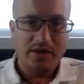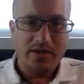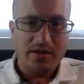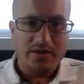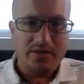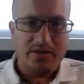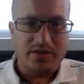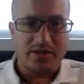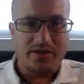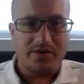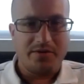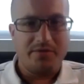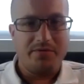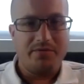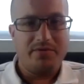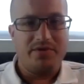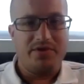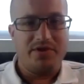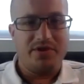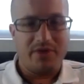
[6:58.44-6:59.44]
So
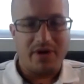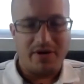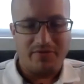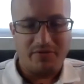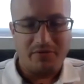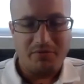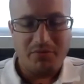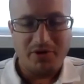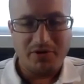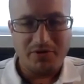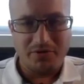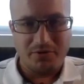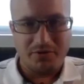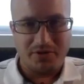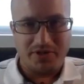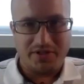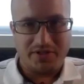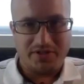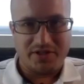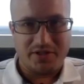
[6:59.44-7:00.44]
do you have a model
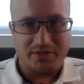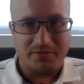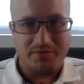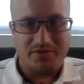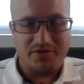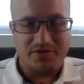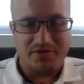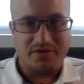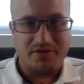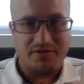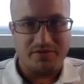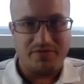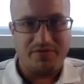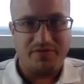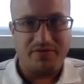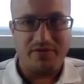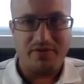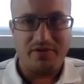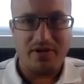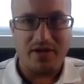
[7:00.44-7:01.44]
in terms of
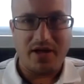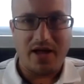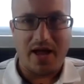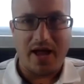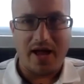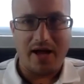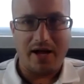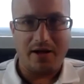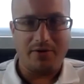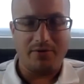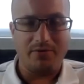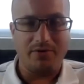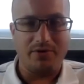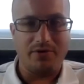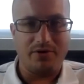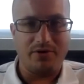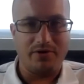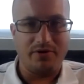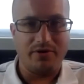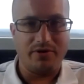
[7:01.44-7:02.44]
how
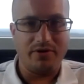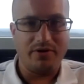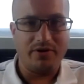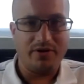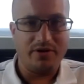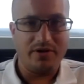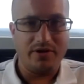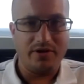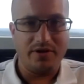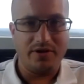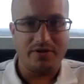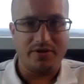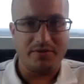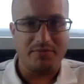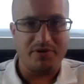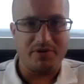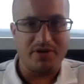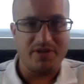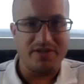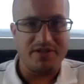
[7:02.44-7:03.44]
long a
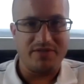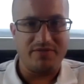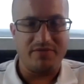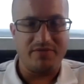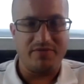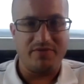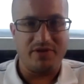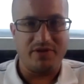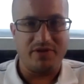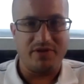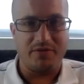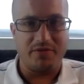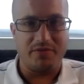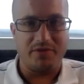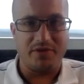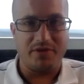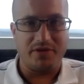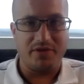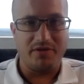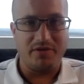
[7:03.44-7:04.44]
depressive
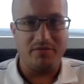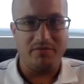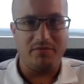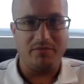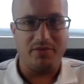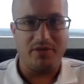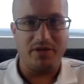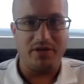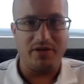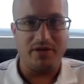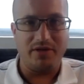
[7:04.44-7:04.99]
environment might